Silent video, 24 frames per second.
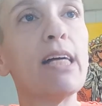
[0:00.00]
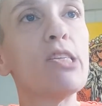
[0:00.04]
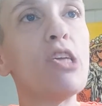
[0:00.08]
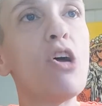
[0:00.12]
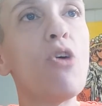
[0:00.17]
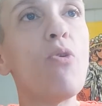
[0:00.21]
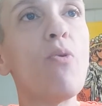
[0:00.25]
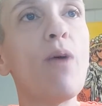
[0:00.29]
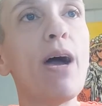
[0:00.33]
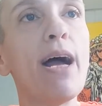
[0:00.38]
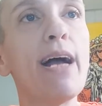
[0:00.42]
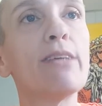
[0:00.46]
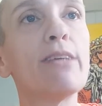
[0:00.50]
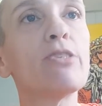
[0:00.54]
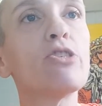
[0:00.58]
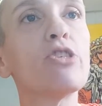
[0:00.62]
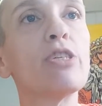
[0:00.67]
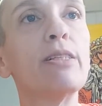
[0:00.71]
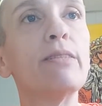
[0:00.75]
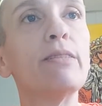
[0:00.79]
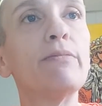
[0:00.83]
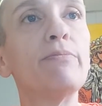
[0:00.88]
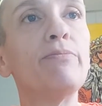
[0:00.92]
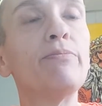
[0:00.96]
no
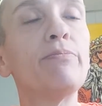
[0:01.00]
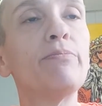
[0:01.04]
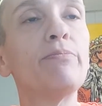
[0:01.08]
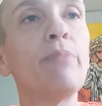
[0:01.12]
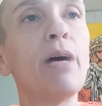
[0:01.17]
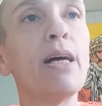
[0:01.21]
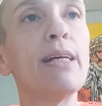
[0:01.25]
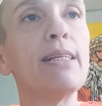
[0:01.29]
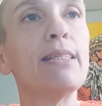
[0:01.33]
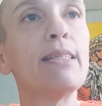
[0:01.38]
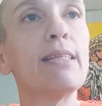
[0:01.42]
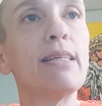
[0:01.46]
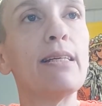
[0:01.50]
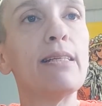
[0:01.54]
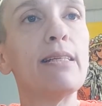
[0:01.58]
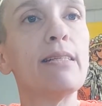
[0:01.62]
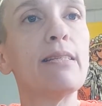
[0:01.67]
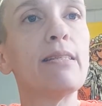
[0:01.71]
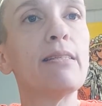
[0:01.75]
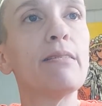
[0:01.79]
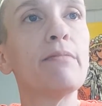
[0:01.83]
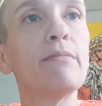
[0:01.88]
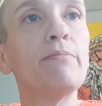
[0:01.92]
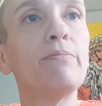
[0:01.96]
action,
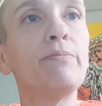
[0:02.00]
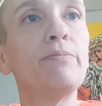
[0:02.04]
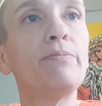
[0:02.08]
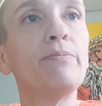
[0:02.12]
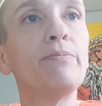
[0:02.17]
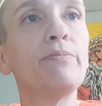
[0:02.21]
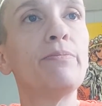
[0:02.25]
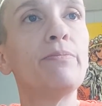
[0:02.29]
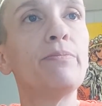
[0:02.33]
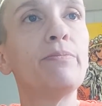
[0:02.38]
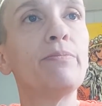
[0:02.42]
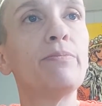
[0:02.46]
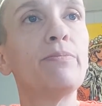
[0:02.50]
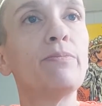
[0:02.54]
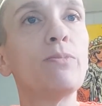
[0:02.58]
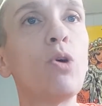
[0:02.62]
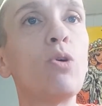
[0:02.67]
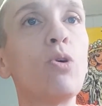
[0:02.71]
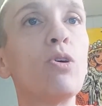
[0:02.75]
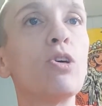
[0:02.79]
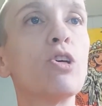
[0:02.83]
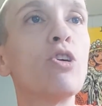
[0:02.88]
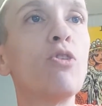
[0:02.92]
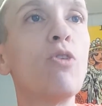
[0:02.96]
Pisces
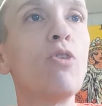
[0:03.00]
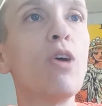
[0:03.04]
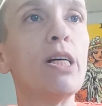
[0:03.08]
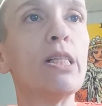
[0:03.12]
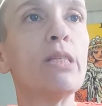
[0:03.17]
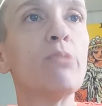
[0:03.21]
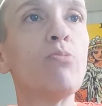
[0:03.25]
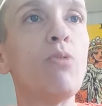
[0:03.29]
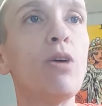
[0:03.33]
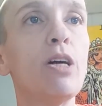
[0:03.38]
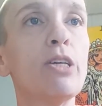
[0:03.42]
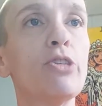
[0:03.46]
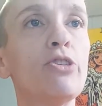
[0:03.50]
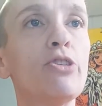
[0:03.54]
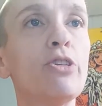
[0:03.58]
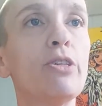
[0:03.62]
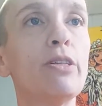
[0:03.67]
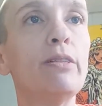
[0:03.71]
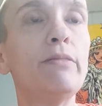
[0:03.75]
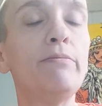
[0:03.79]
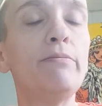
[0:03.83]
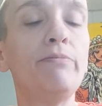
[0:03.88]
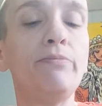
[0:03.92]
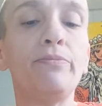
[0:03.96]
or cross watcher.